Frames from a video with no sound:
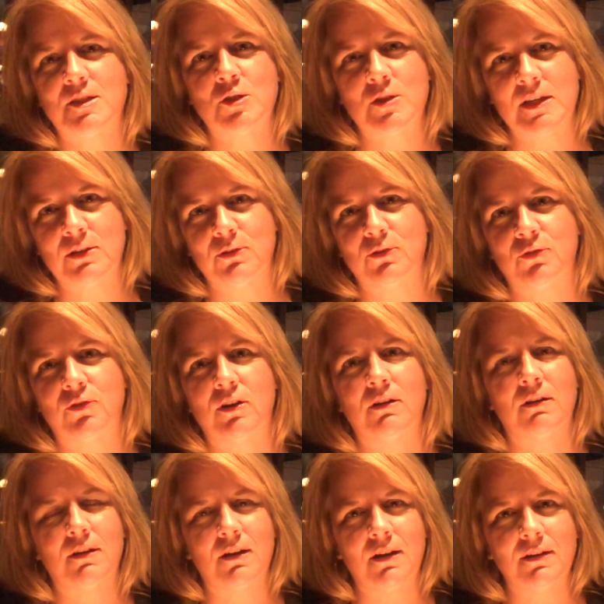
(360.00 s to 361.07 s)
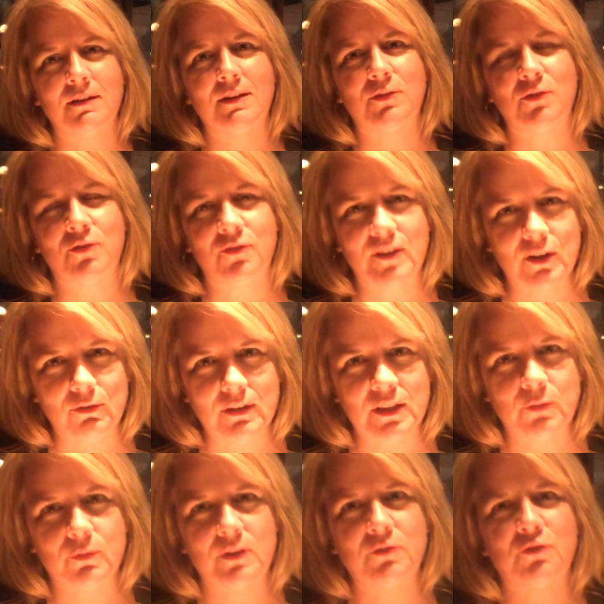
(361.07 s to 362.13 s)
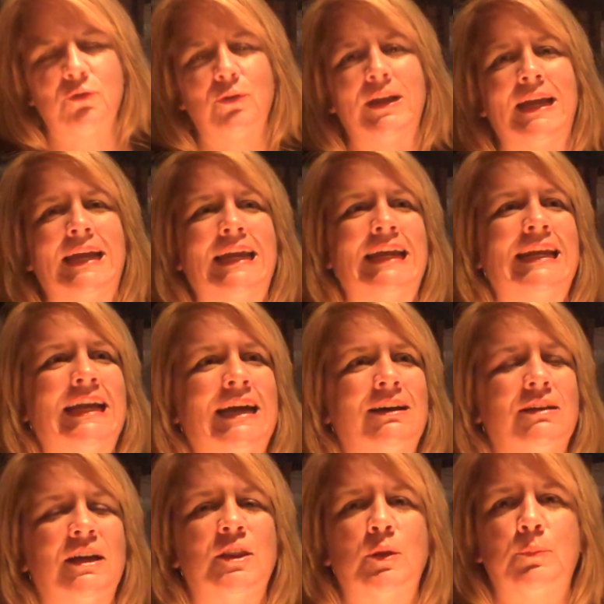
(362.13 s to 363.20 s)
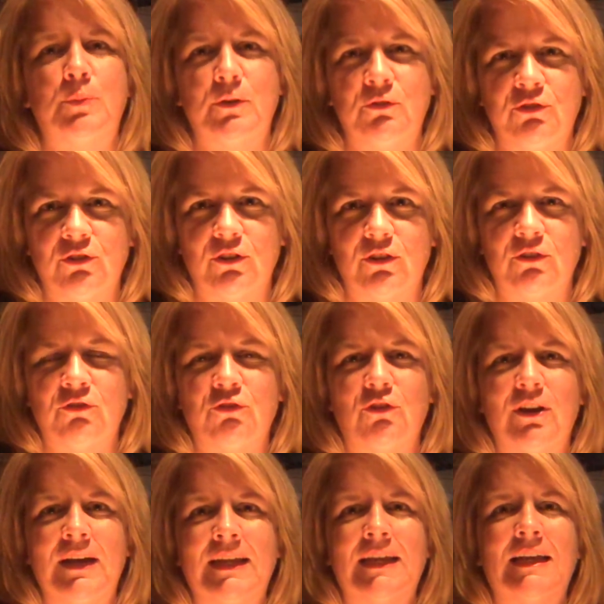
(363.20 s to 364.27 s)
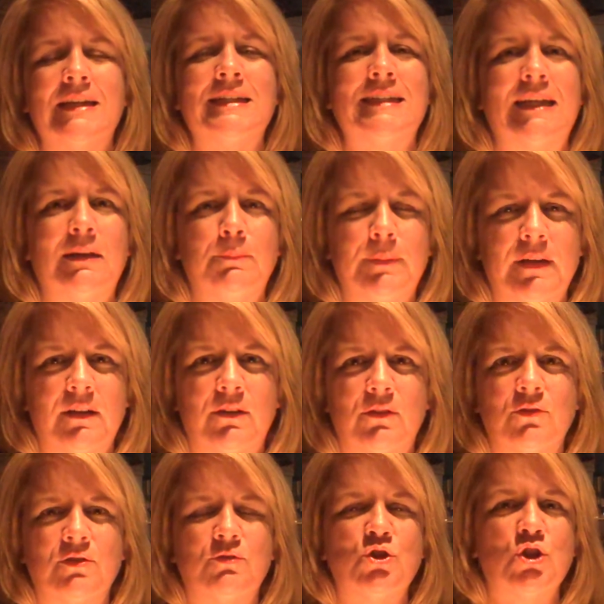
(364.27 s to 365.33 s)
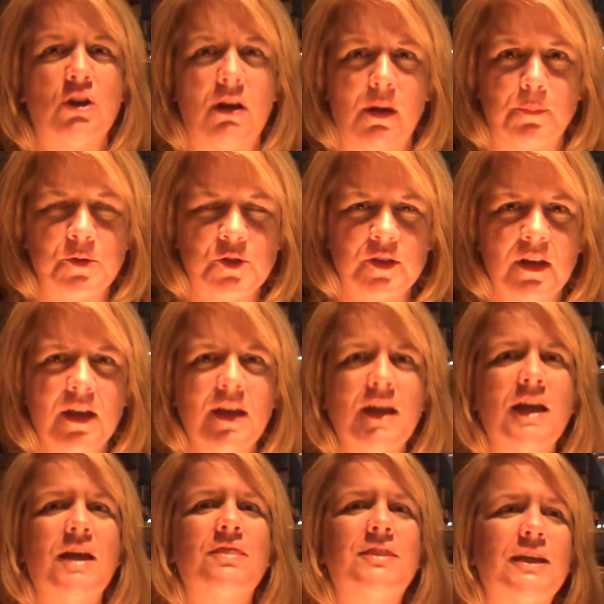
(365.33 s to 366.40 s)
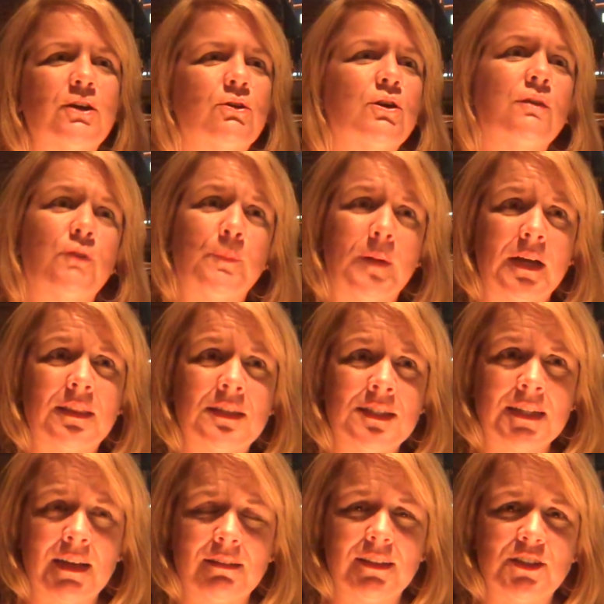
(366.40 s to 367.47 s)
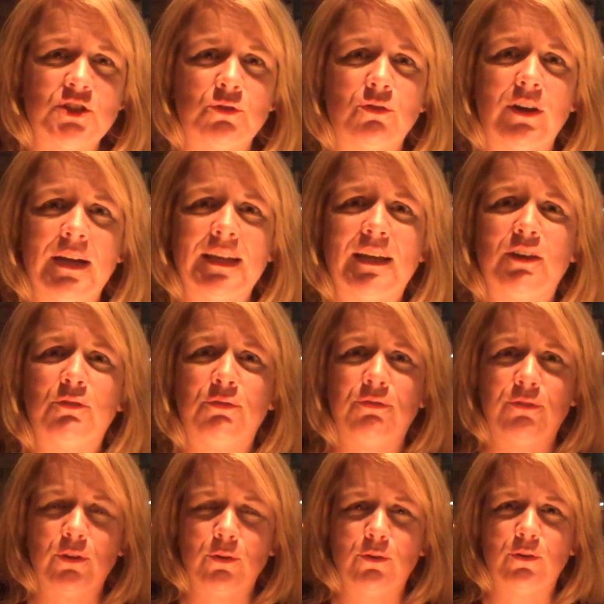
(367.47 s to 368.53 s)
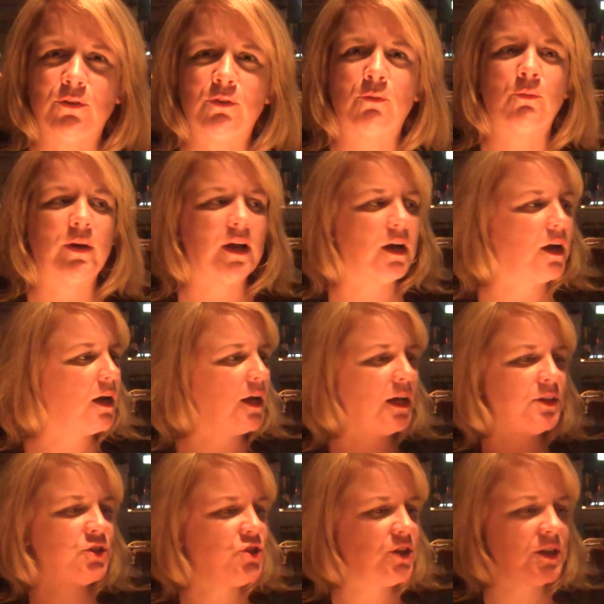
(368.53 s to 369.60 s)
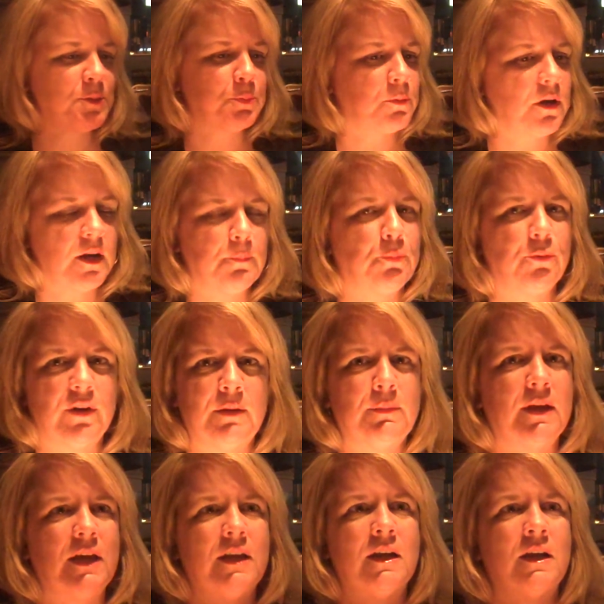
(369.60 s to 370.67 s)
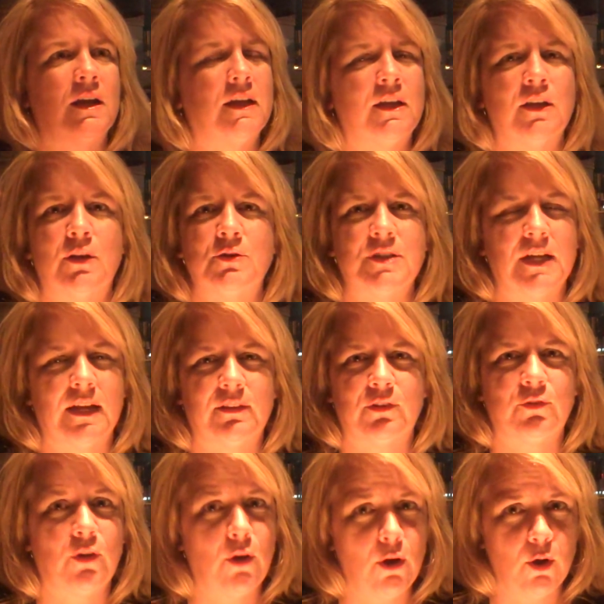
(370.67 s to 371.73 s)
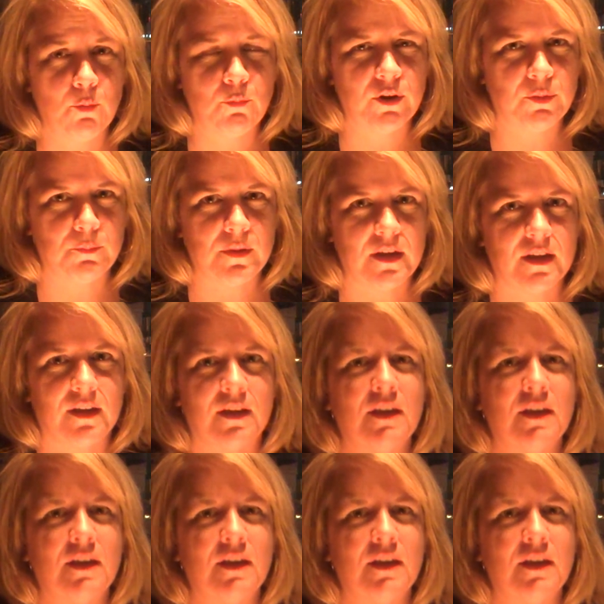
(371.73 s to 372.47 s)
singles are not necessarily the ones who are hanging out at the butcher trying to get 10 pounds of chops. They're over by the deli trying to get food where it's just kind of pre-made and I can go take this home with me.